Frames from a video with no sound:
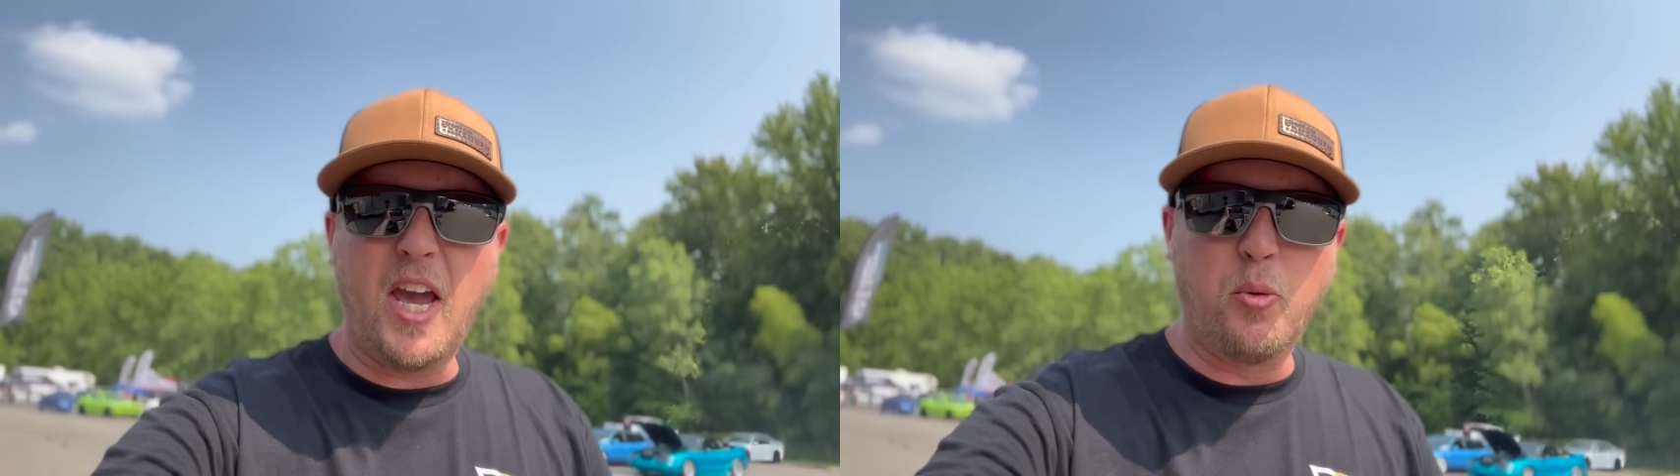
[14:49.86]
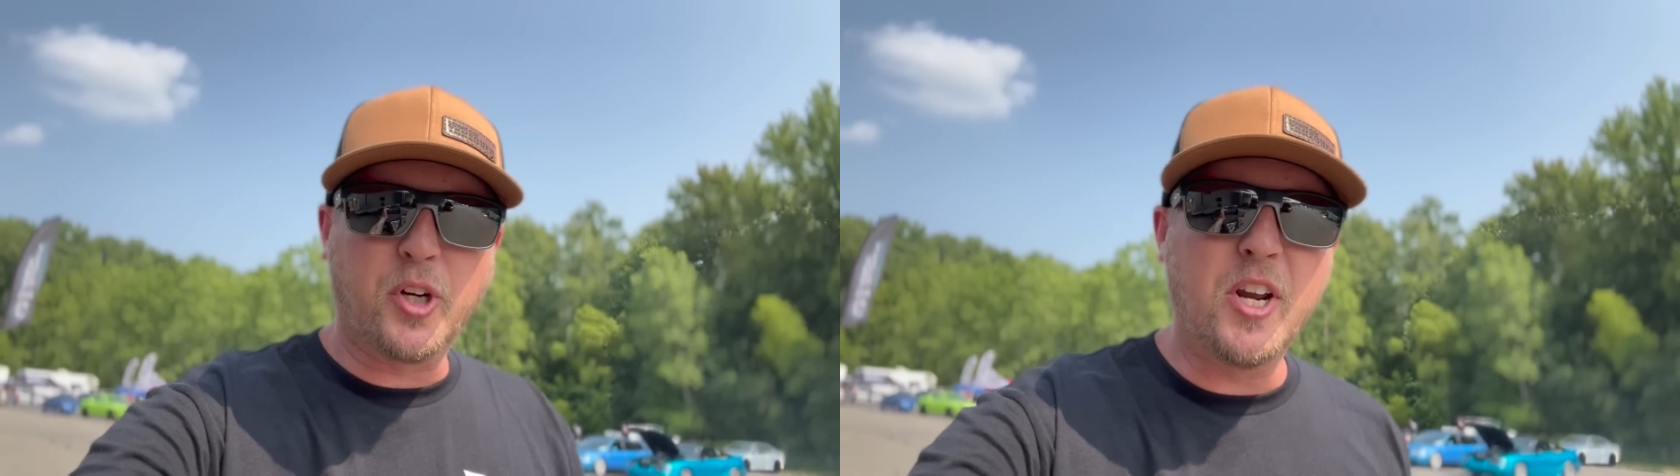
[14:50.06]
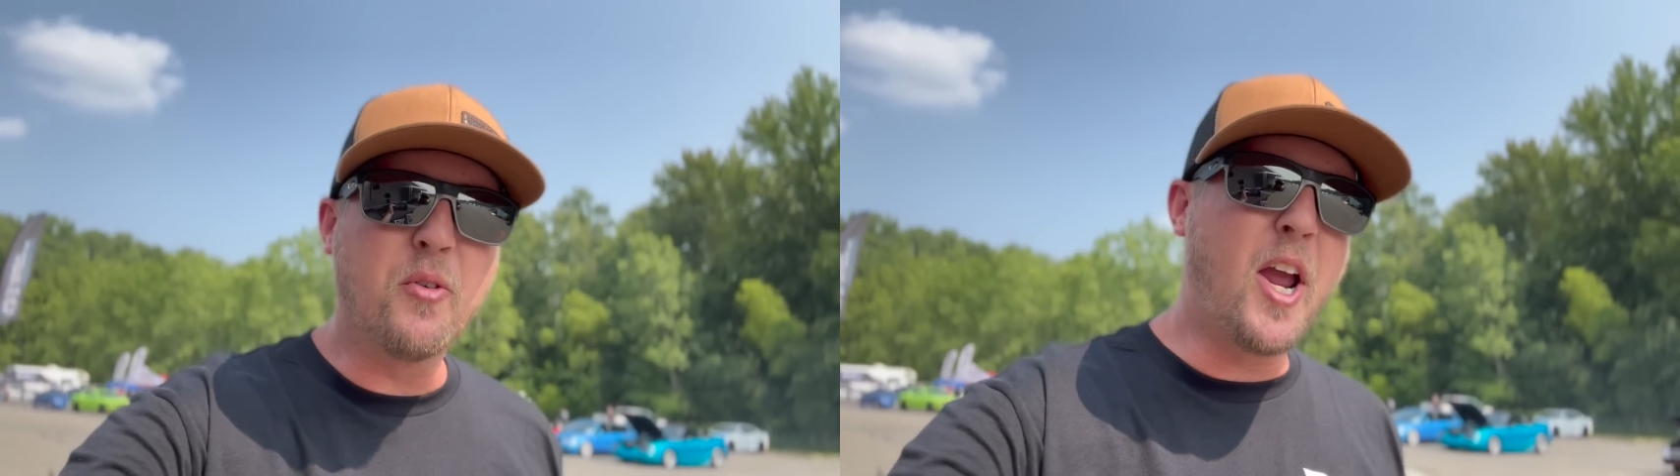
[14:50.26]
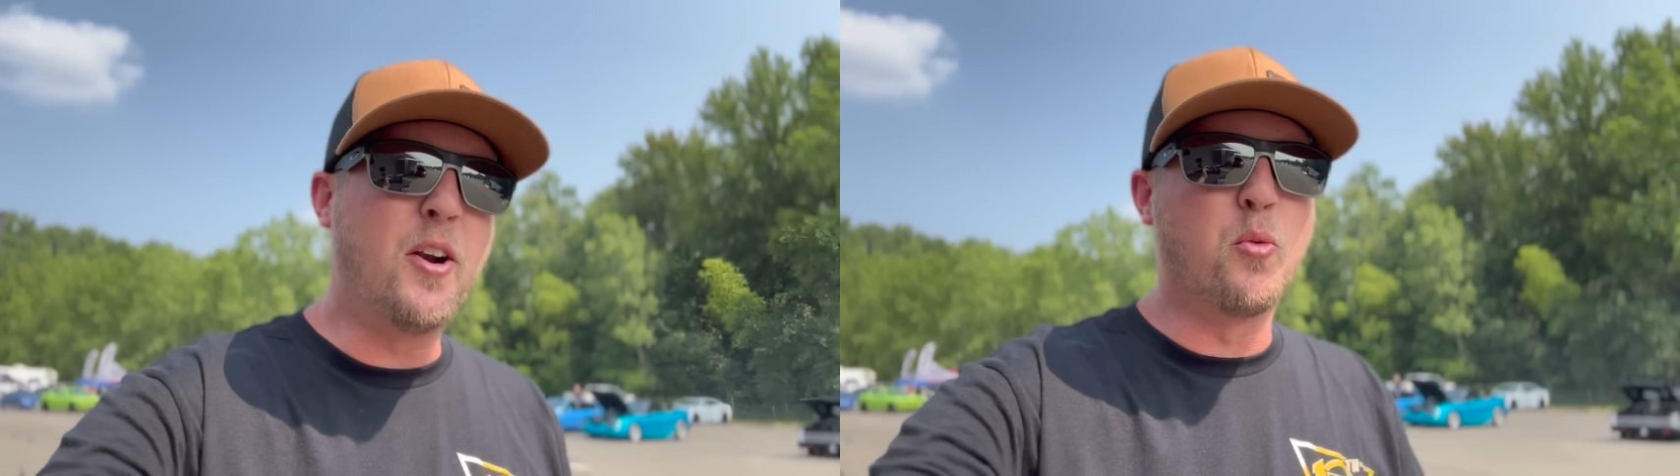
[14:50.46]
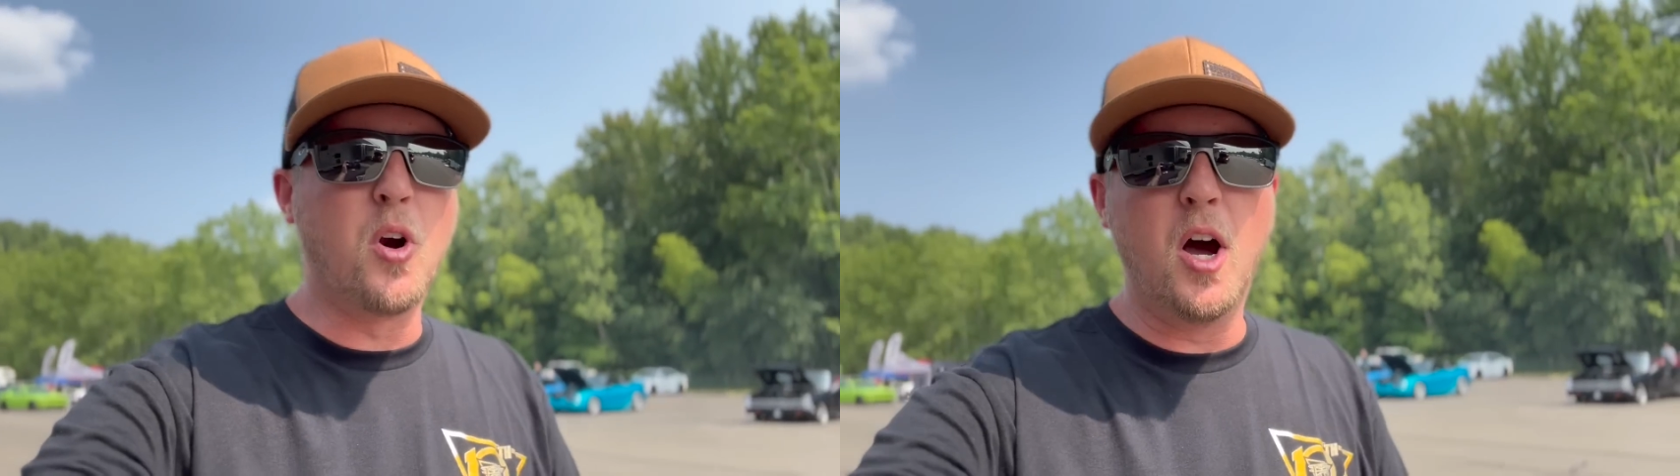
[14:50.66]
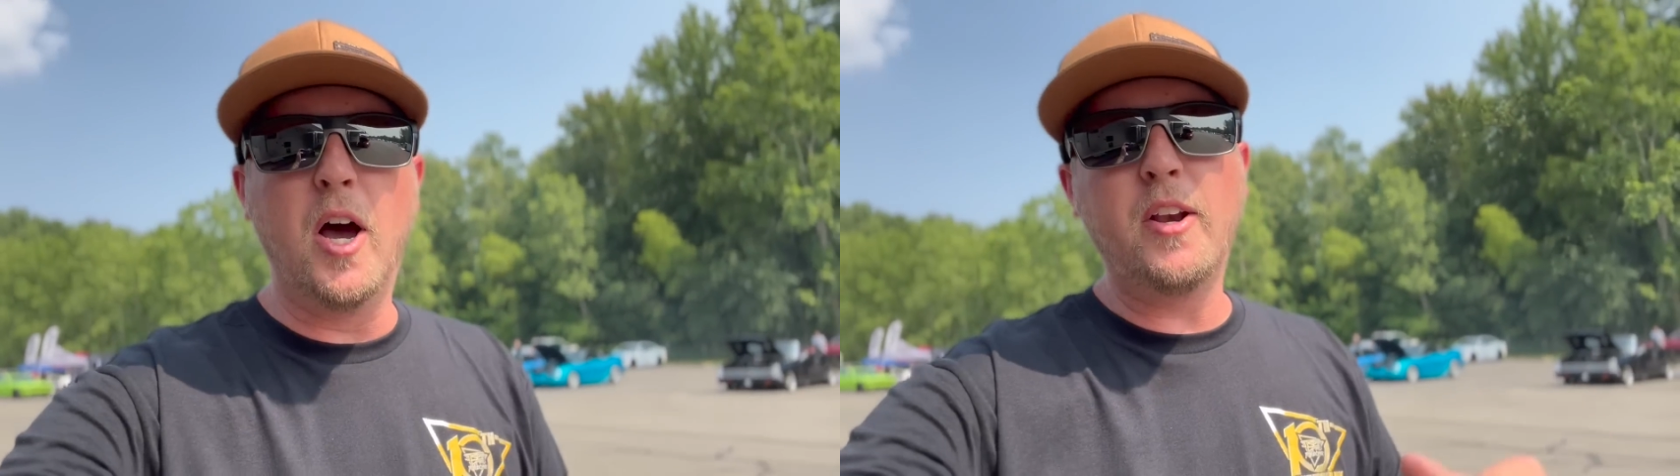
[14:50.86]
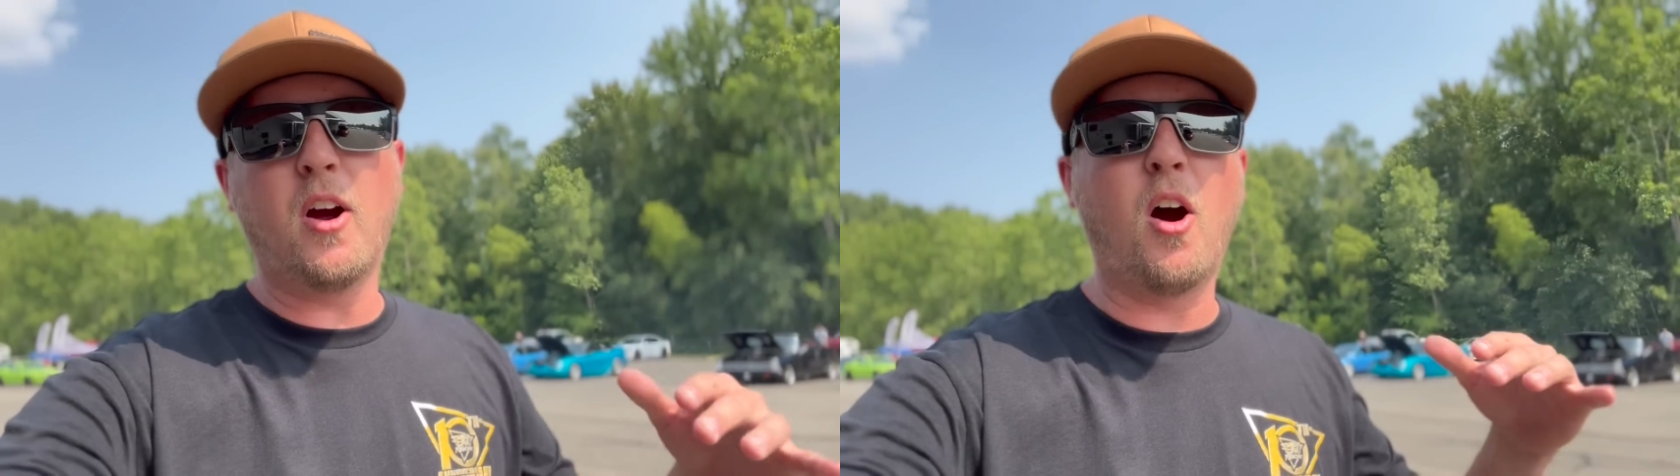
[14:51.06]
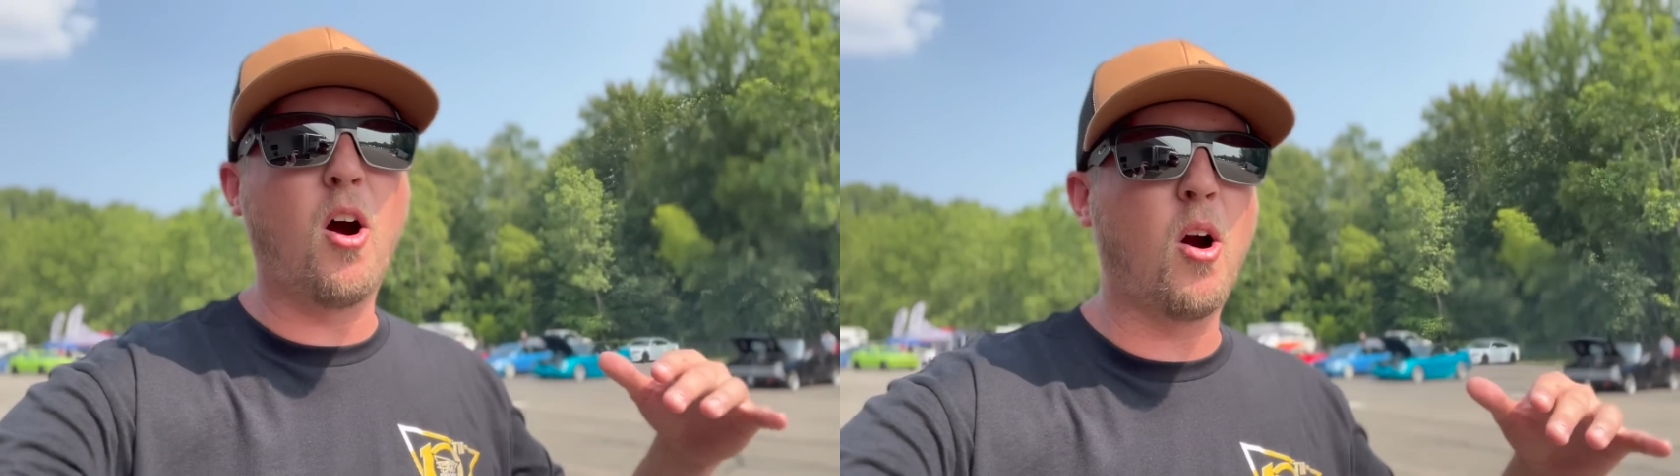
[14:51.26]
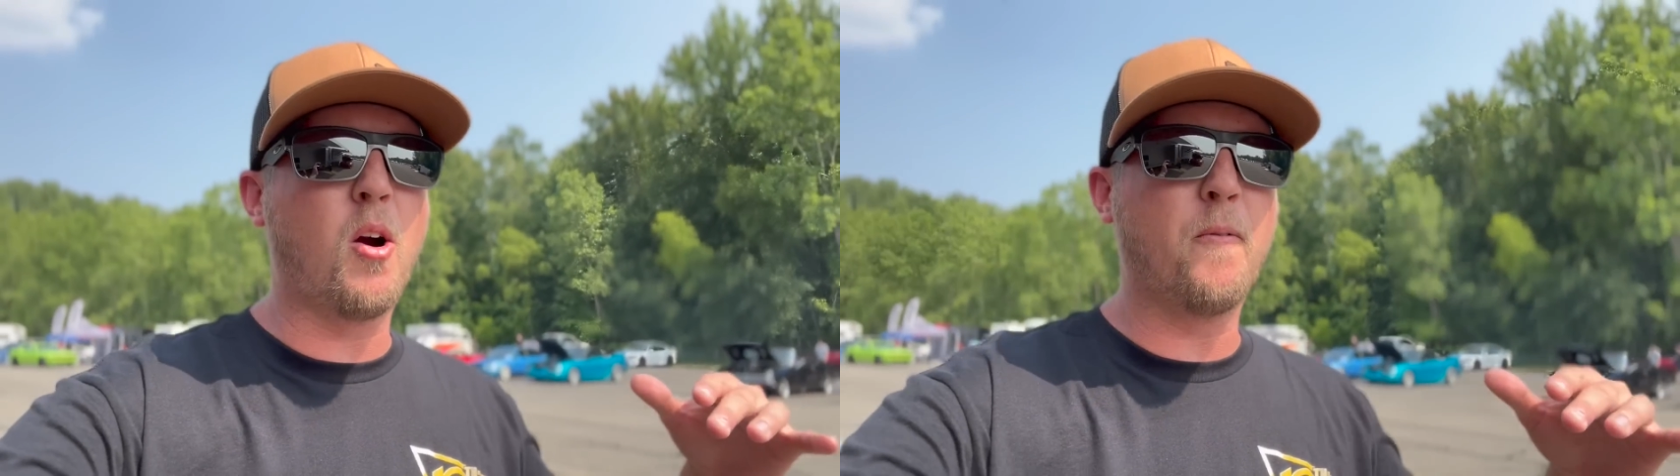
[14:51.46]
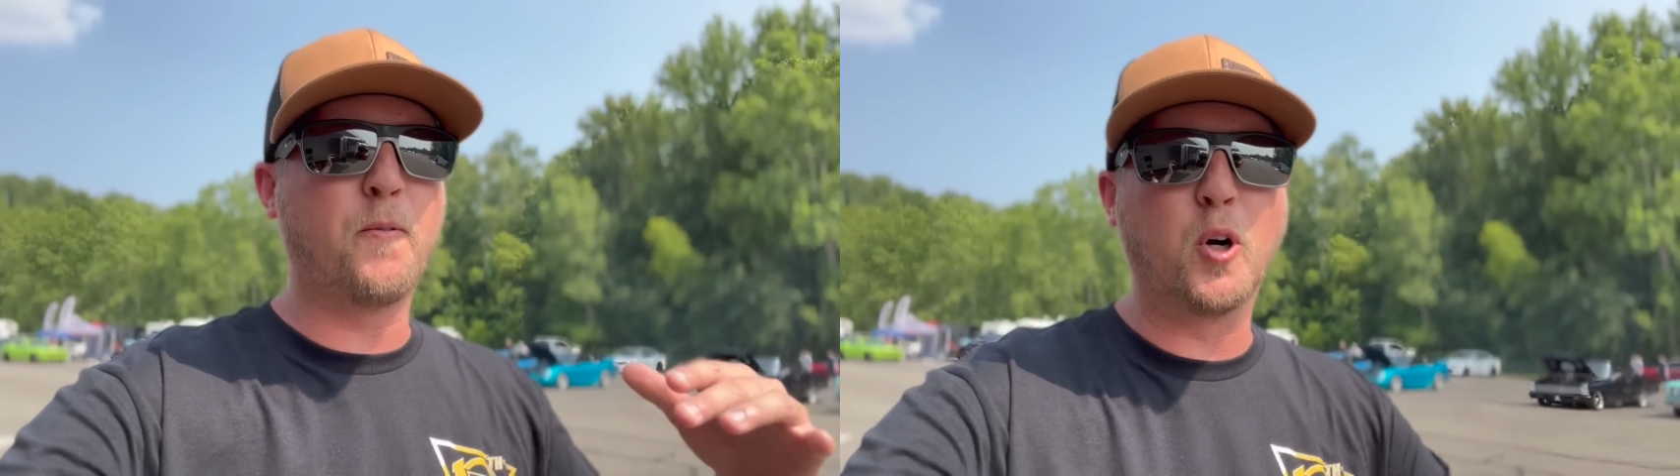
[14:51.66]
we're getting ready to run our